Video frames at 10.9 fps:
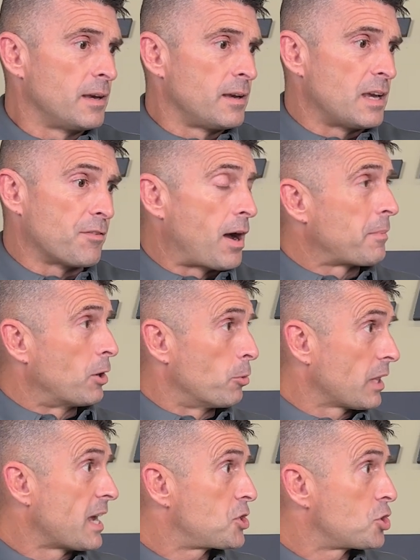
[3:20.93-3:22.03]
if I'm in a
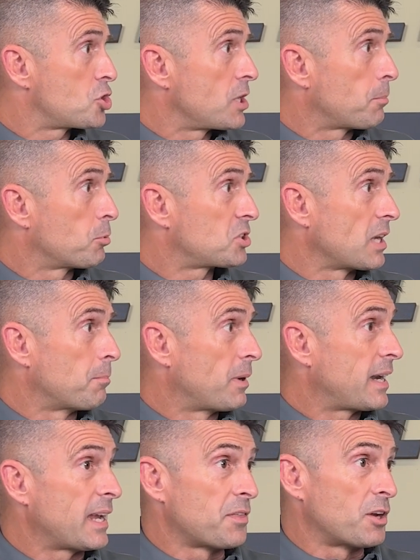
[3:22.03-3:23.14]
relationship with
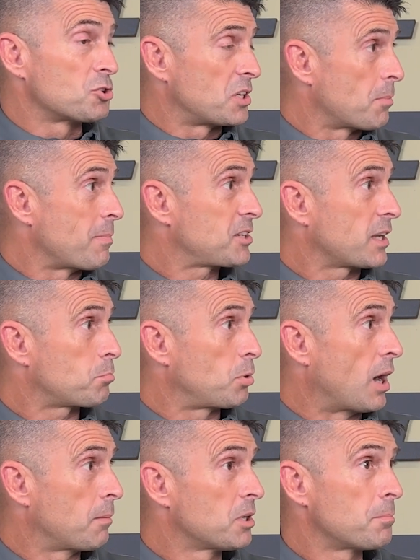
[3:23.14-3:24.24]
somebody and there's a domestic
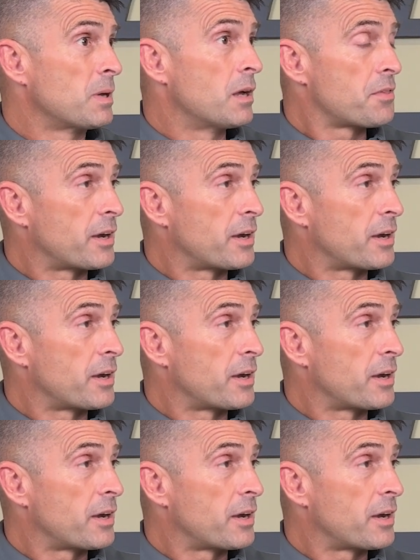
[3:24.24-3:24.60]
problem,